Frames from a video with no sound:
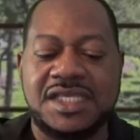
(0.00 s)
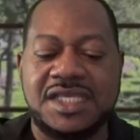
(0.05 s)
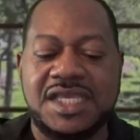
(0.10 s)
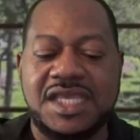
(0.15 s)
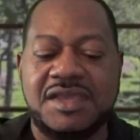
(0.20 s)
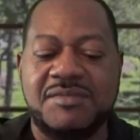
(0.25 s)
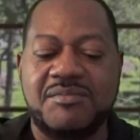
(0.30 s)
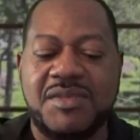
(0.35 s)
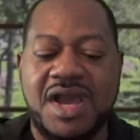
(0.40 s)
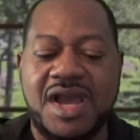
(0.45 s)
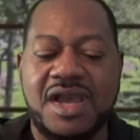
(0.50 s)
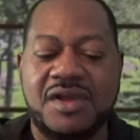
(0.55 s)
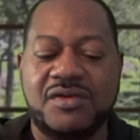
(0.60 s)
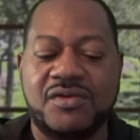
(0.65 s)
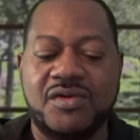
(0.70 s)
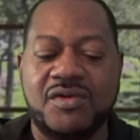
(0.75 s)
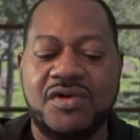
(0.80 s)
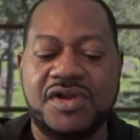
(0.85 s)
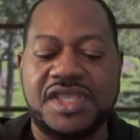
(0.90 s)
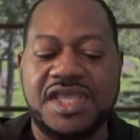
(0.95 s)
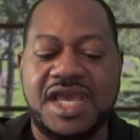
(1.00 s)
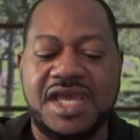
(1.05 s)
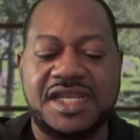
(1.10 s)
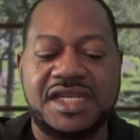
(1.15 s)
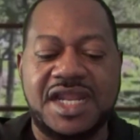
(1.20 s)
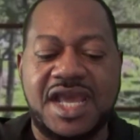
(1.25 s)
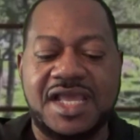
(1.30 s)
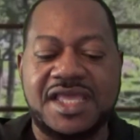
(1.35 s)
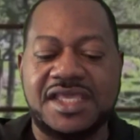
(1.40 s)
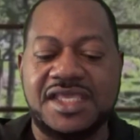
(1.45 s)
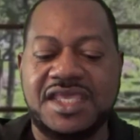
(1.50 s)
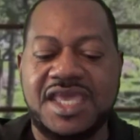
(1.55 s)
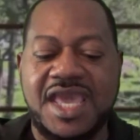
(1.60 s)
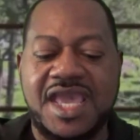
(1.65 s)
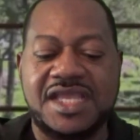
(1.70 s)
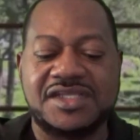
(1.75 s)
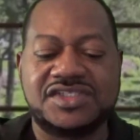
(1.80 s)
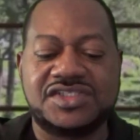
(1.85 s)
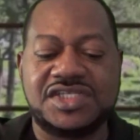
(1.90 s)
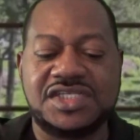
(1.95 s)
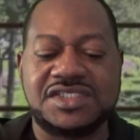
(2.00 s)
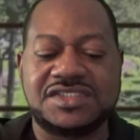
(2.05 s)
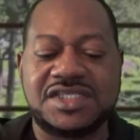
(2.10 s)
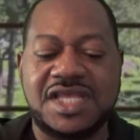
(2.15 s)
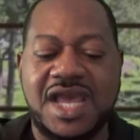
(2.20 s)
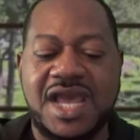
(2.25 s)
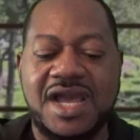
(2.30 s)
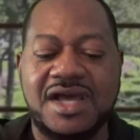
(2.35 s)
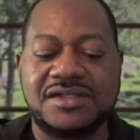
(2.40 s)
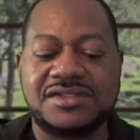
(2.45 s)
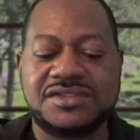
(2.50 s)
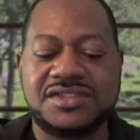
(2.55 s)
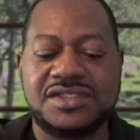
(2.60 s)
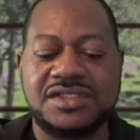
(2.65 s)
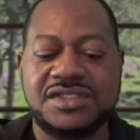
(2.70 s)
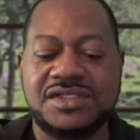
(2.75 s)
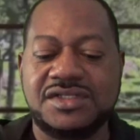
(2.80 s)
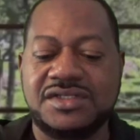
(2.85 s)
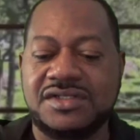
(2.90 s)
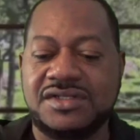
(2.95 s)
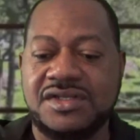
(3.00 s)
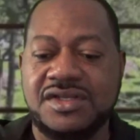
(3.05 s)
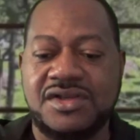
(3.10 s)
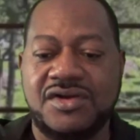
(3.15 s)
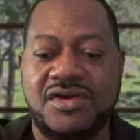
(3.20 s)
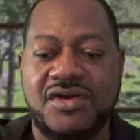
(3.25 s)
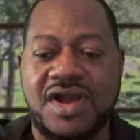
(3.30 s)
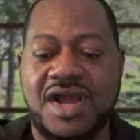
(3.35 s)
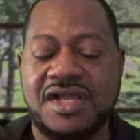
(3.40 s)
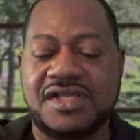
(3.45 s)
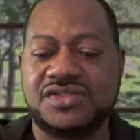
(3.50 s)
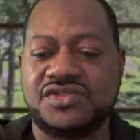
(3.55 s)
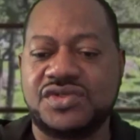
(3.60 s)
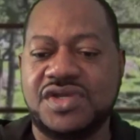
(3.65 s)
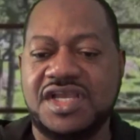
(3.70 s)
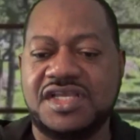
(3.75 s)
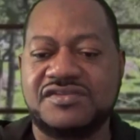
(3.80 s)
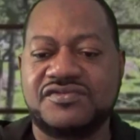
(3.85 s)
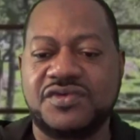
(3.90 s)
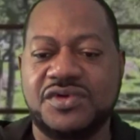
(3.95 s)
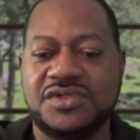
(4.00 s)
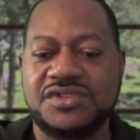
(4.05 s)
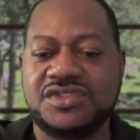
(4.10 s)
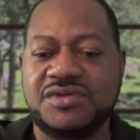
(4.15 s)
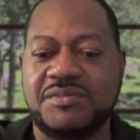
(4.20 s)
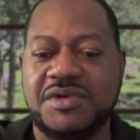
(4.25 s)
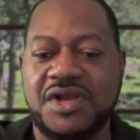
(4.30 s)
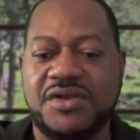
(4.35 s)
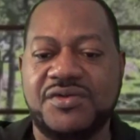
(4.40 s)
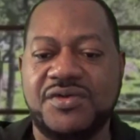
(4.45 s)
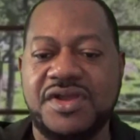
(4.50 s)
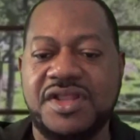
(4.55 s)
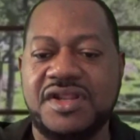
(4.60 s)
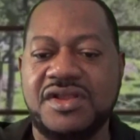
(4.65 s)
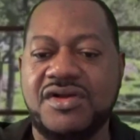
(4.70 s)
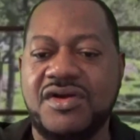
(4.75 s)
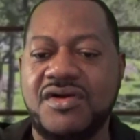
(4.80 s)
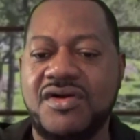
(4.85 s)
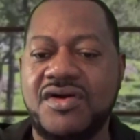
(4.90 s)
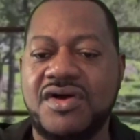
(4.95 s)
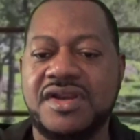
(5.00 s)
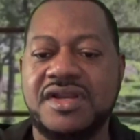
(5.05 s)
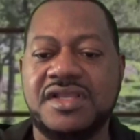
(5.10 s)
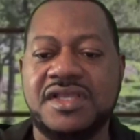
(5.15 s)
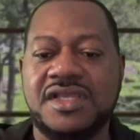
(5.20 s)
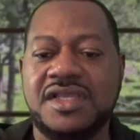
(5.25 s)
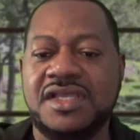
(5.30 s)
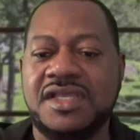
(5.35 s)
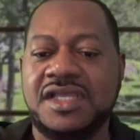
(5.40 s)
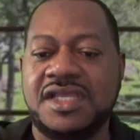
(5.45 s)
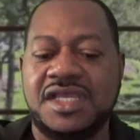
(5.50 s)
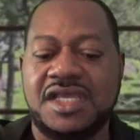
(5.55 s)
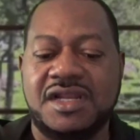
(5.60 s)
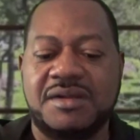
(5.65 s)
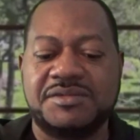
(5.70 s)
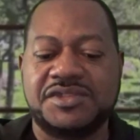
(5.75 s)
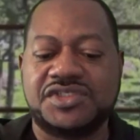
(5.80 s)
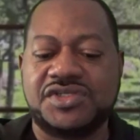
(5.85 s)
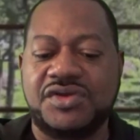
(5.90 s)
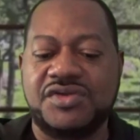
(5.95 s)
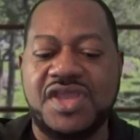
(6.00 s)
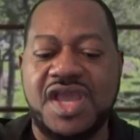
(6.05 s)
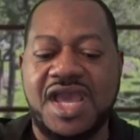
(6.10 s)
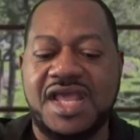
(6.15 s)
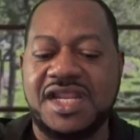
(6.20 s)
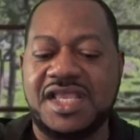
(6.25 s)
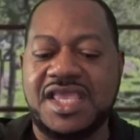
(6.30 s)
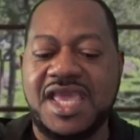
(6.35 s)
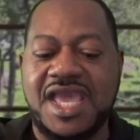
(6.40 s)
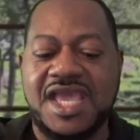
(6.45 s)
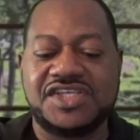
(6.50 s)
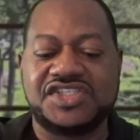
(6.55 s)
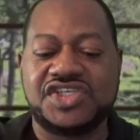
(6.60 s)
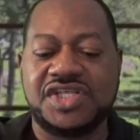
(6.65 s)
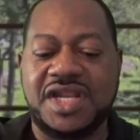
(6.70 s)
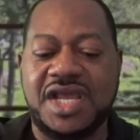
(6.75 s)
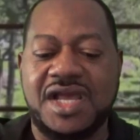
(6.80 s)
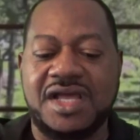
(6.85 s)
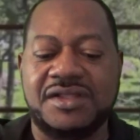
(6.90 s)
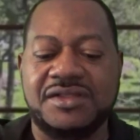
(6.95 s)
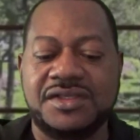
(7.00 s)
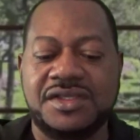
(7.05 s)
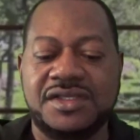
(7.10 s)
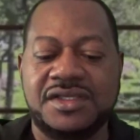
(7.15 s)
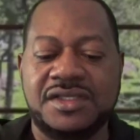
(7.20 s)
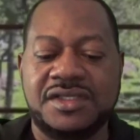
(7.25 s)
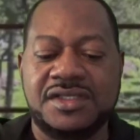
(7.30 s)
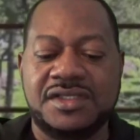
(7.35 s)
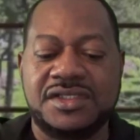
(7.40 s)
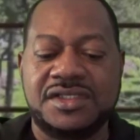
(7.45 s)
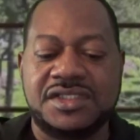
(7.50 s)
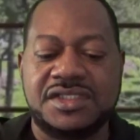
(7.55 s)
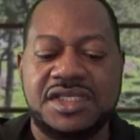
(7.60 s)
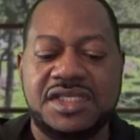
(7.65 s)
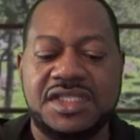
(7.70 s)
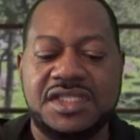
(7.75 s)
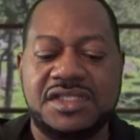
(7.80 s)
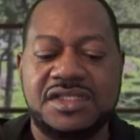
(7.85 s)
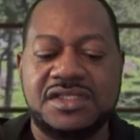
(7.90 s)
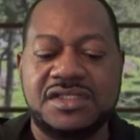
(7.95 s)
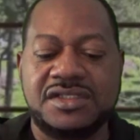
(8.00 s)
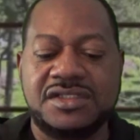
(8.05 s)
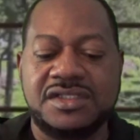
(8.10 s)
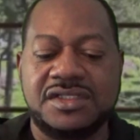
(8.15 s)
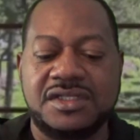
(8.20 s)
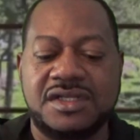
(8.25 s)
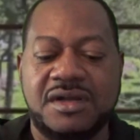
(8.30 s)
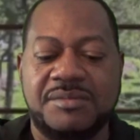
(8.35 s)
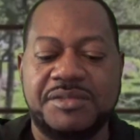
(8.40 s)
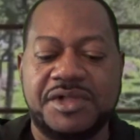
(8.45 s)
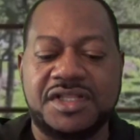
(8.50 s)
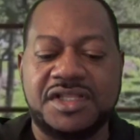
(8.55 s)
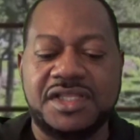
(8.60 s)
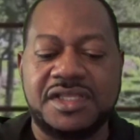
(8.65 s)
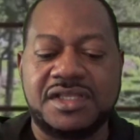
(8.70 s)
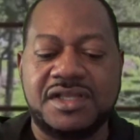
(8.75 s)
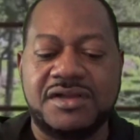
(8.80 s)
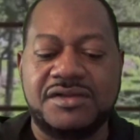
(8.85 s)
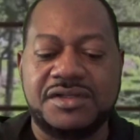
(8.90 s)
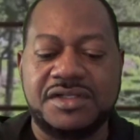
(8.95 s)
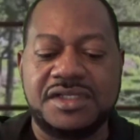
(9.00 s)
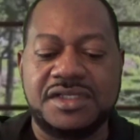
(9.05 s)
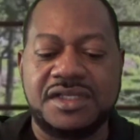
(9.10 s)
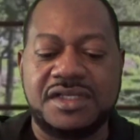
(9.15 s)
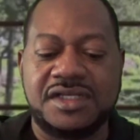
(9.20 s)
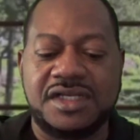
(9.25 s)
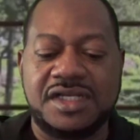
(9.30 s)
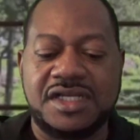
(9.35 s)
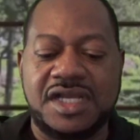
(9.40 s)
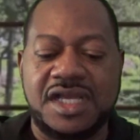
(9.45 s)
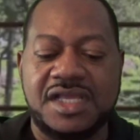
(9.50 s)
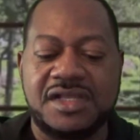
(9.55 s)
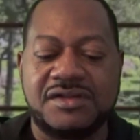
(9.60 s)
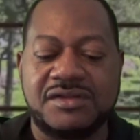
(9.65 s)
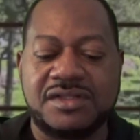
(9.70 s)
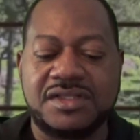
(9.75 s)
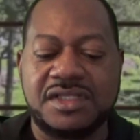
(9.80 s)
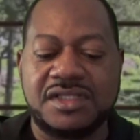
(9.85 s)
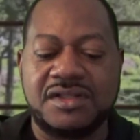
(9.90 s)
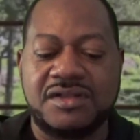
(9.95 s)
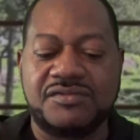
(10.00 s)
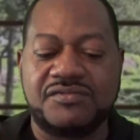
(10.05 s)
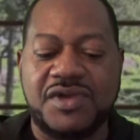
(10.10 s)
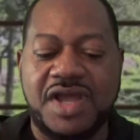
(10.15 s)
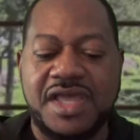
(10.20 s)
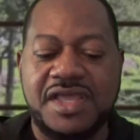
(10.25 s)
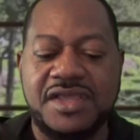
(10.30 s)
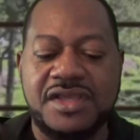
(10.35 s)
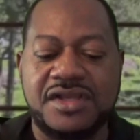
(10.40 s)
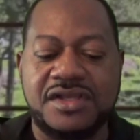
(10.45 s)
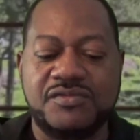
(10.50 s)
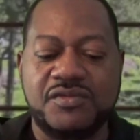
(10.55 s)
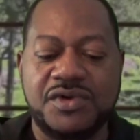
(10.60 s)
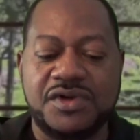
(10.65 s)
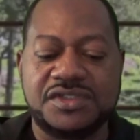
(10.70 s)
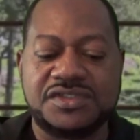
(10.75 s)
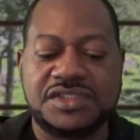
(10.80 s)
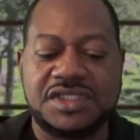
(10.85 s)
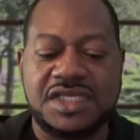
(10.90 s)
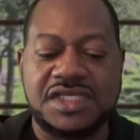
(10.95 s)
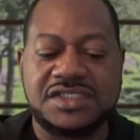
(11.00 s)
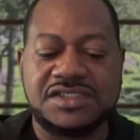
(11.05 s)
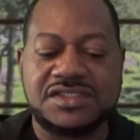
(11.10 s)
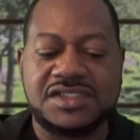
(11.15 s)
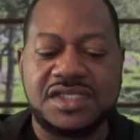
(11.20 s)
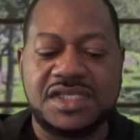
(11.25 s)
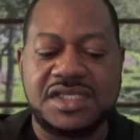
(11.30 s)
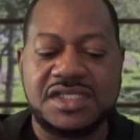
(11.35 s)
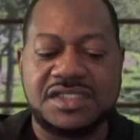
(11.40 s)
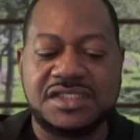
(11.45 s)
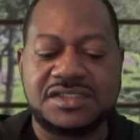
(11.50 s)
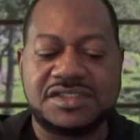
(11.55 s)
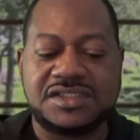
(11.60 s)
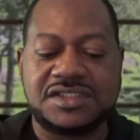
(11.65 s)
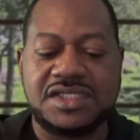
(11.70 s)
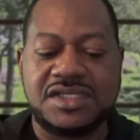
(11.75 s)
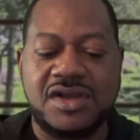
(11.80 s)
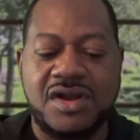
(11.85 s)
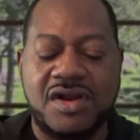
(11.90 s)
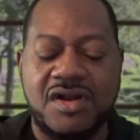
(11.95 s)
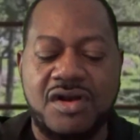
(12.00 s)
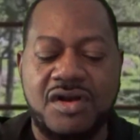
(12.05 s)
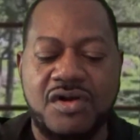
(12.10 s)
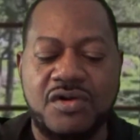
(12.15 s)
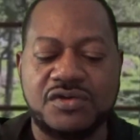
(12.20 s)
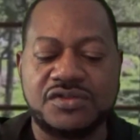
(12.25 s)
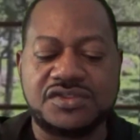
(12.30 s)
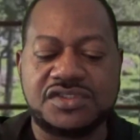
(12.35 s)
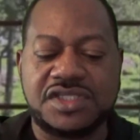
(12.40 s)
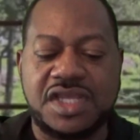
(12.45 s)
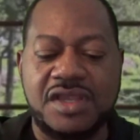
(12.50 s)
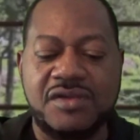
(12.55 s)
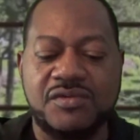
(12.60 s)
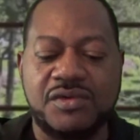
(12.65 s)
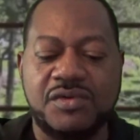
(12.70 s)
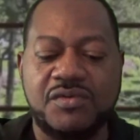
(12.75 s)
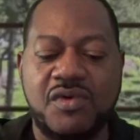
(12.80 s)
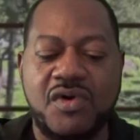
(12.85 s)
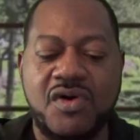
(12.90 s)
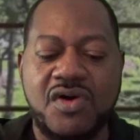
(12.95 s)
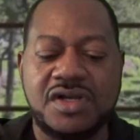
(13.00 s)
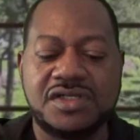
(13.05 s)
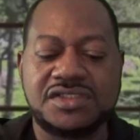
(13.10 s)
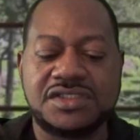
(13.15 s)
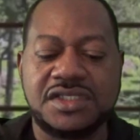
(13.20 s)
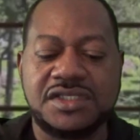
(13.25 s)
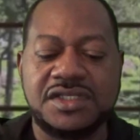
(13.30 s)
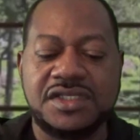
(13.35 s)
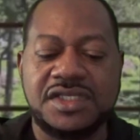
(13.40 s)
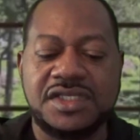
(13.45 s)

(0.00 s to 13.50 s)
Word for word: in my C R O account. And I can cash this out, or I can transfer it to my credit card. And I'm going to show you how to cash it out. And look, I'm going to click on it. I'm gonna click on right here where it says C R O stake rewards.